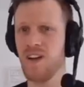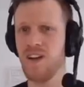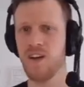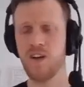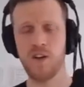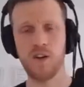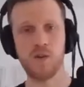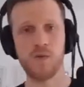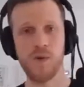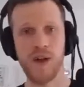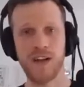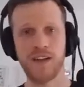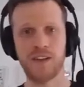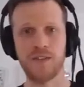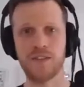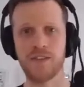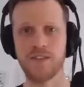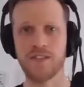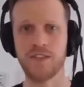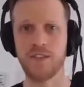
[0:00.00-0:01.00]
or writing
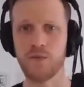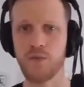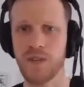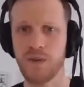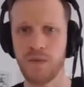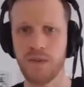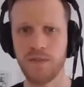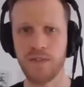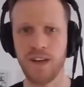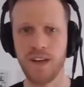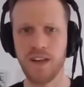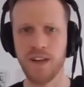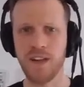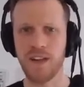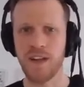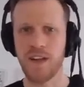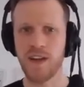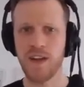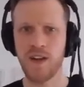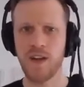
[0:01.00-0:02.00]
this in the README file.
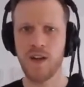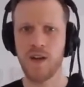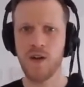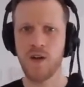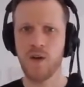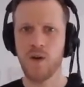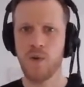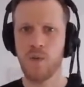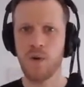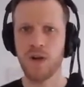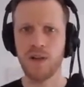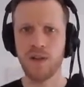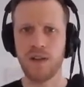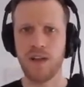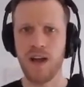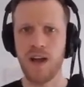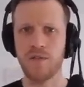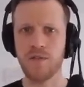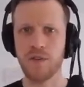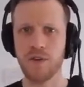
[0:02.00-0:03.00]
Well,
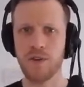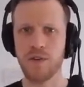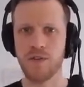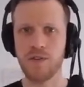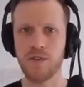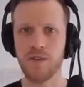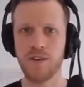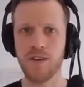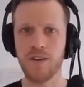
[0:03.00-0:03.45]
after a